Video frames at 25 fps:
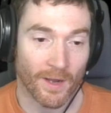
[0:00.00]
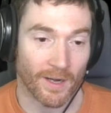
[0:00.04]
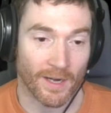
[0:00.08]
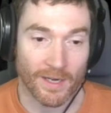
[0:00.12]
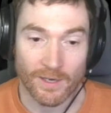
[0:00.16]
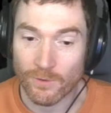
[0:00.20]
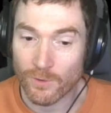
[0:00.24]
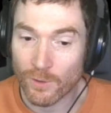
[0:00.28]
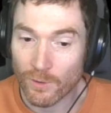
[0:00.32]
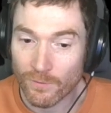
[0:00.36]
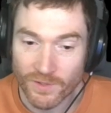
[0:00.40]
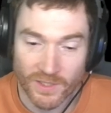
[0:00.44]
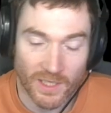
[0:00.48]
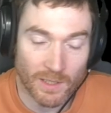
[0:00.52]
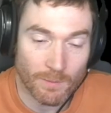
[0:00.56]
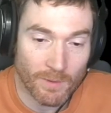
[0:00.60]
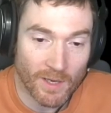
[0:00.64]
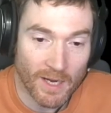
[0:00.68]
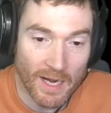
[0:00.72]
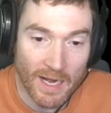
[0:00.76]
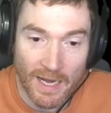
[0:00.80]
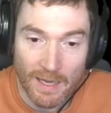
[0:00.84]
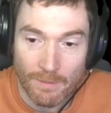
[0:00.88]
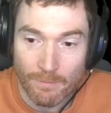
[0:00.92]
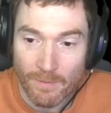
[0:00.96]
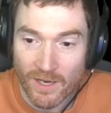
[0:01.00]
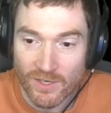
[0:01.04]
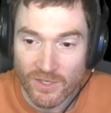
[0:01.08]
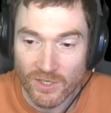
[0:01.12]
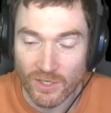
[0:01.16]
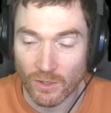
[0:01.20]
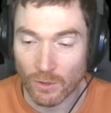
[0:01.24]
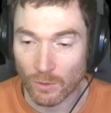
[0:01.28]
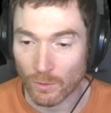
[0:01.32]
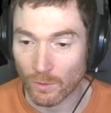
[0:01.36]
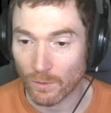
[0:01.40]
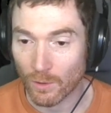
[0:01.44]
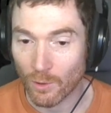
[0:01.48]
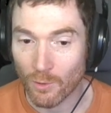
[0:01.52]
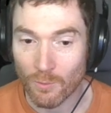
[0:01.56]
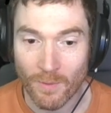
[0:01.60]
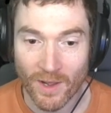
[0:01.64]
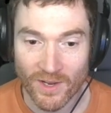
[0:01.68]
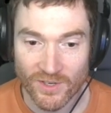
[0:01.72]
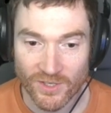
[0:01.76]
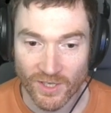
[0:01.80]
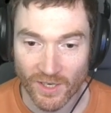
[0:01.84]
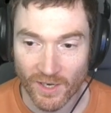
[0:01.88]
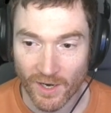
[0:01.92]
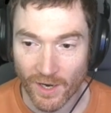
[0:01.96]
I don't know if it's going to be a high magic or a low
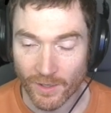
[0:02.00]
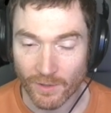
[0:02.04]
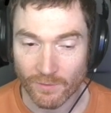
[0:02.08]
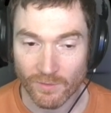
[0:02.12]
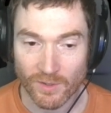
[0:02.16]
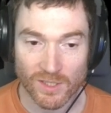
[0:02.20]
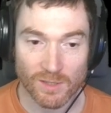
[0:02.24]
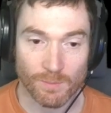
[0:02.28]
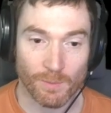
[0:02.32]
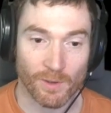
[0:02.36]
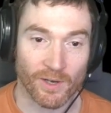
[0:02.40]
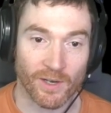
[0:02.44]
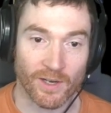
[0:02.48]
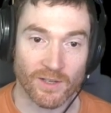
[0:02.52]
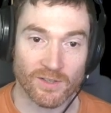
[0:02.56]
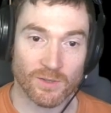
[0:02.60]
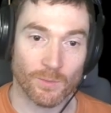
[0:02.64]
magic kind of experience.